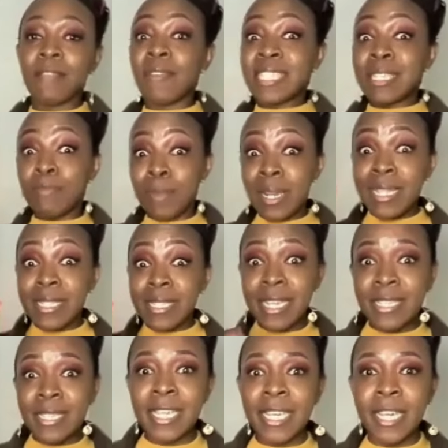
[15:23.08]

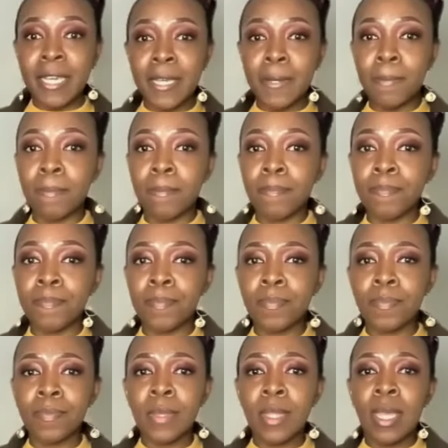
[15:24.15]
Visibility is key.
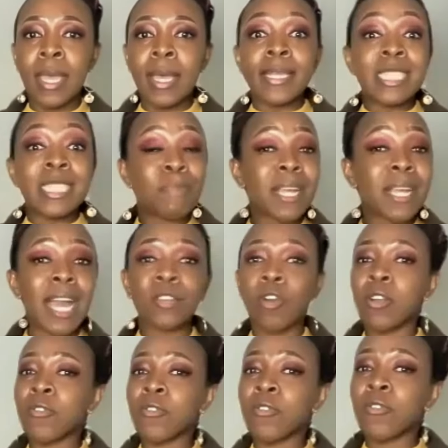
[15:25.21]
Speak at
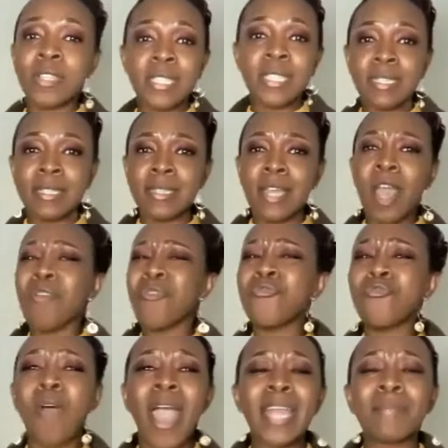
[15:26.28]
conferences,
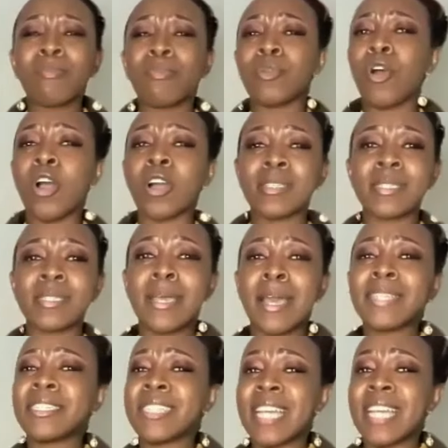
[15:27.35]
write
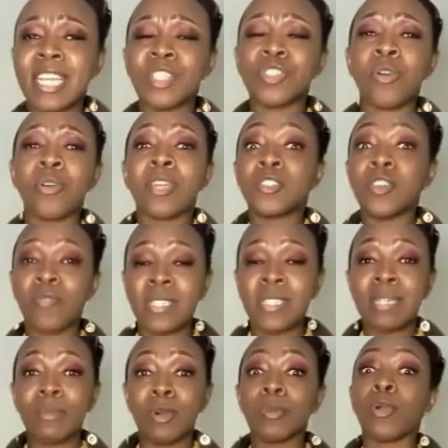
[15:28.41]
blogs, just ensure that you're
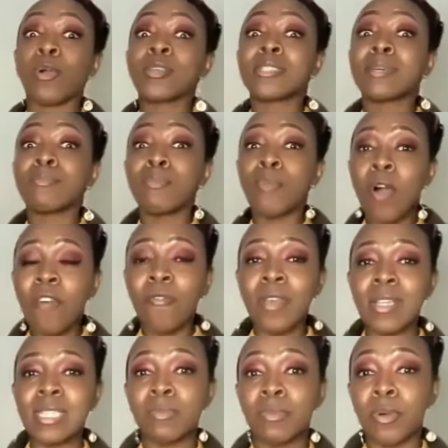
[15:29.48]
visible, because the
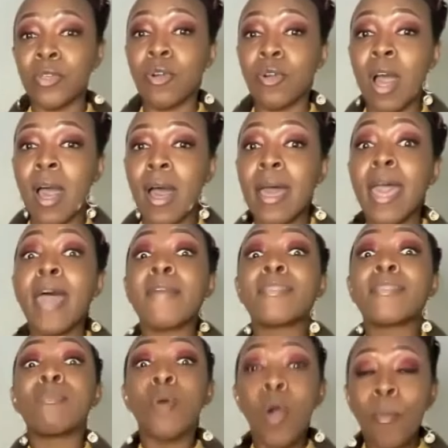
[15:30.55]
more visible you are,
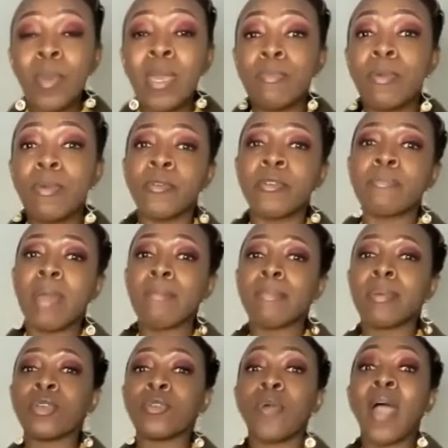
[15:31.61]
the more people will
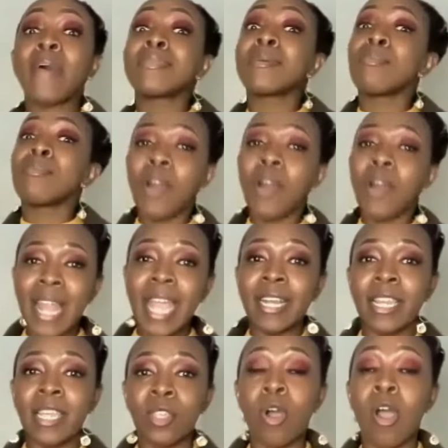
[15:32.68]
remember you and the more
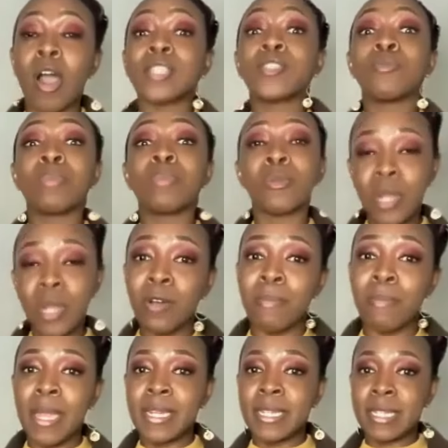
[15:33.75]
likely you are to be
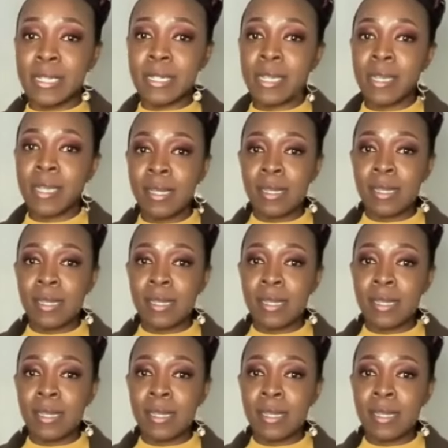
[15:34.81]
recommended.